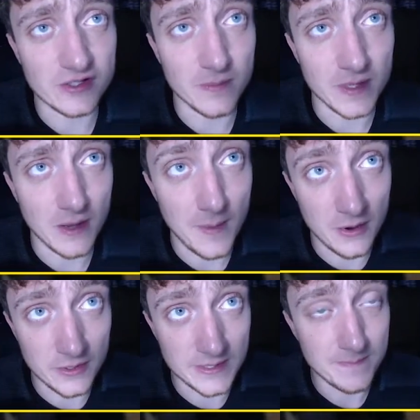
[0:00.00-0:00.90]
coming out
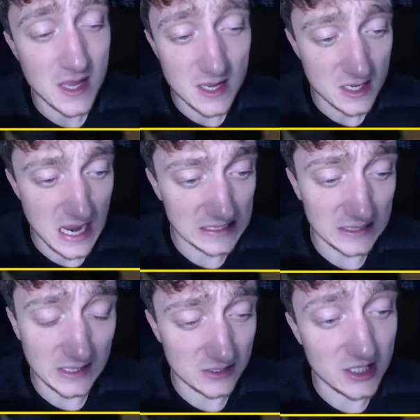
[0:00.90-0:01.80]
behind him, and
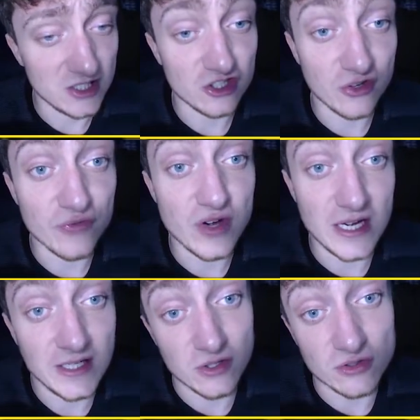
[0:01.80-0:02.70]
it's actually just a
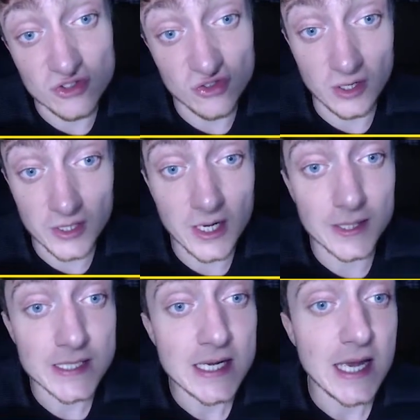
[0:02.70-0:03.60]
really good, strong
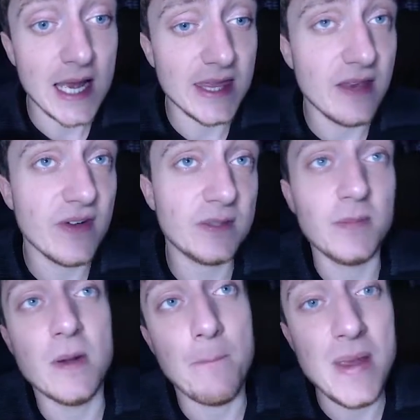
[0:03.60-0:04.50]
card. The
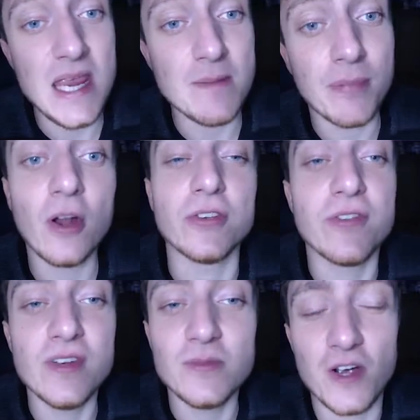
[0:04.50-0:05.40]
investment B+.
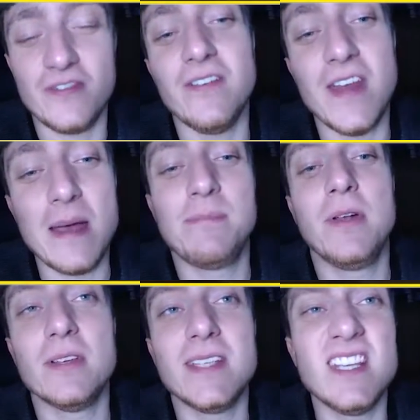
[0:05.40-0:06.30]
The reason why I've given it a
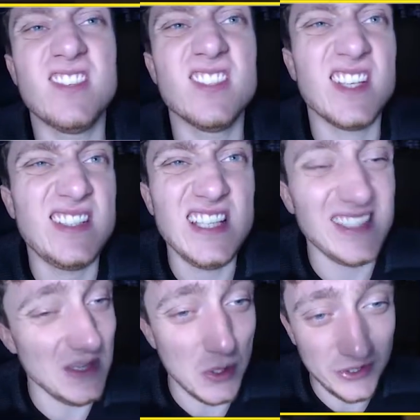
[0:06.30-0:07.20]
plus is because at
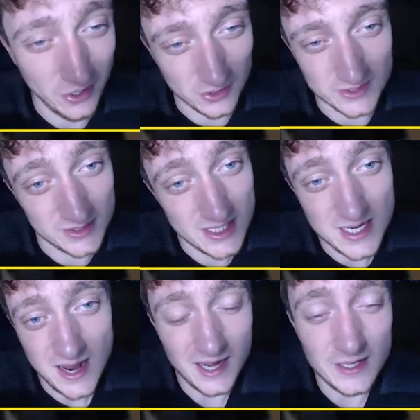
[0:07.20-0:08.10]
$61,
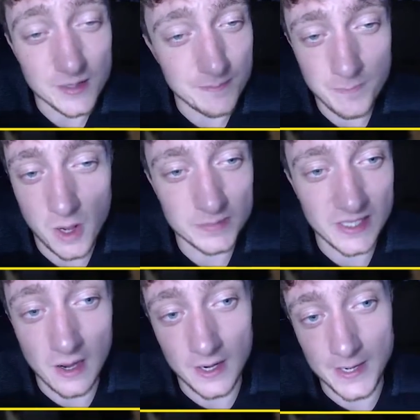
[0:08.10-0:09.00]
I know the pop's
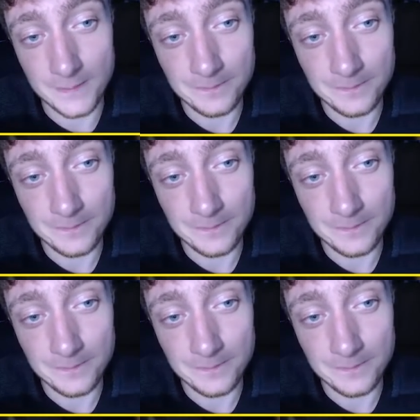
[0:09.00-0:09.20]
high,